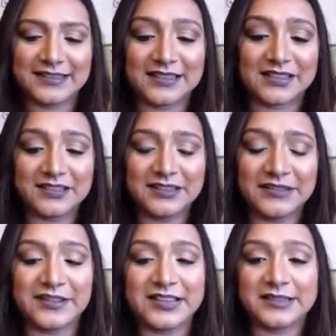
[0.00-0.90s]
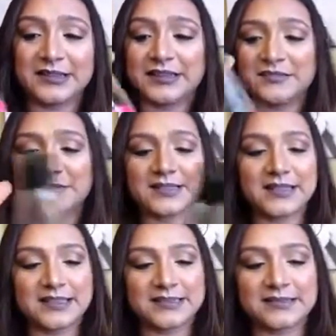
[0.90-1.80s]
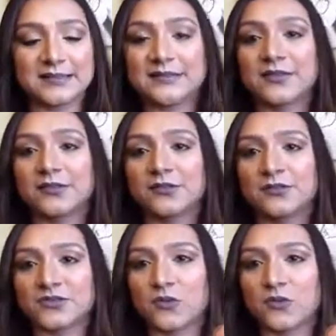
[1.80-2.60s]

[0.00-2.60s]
The third ingredient I use is the rose